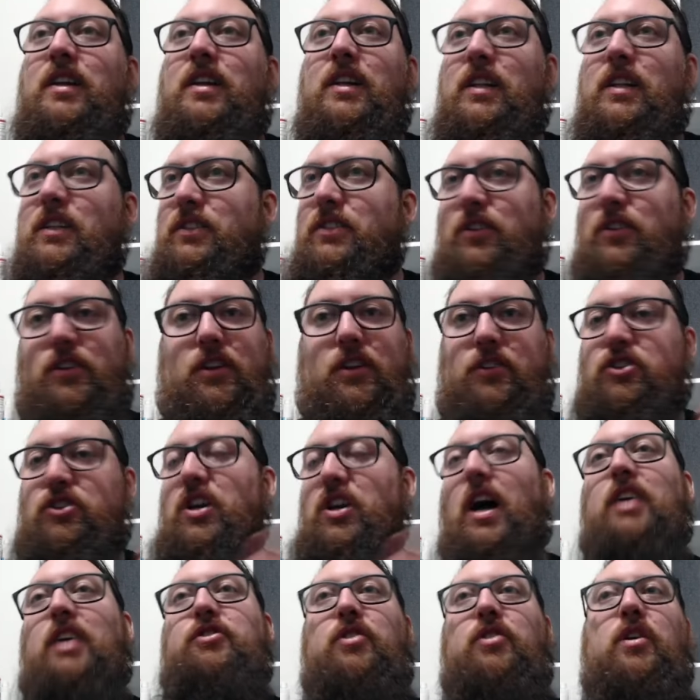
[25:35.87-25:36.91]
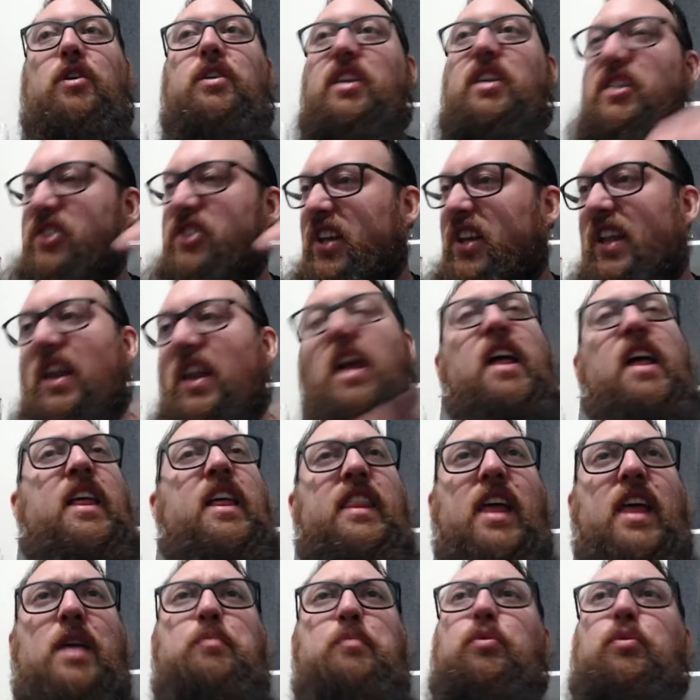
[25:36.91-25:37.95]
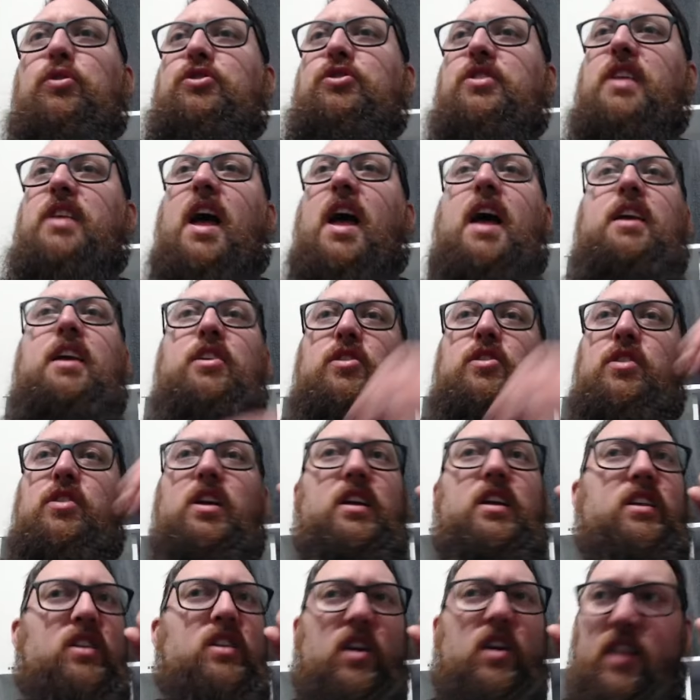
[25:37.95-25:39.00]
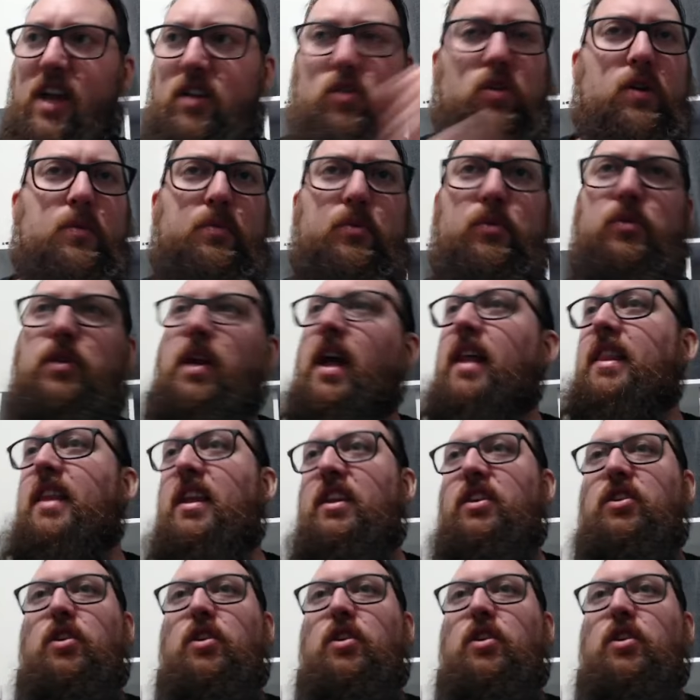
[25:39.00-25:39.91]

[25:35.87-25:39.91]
So, you know, charge your ogres in, they butcher that unit, you know, they're crippled, and then you go,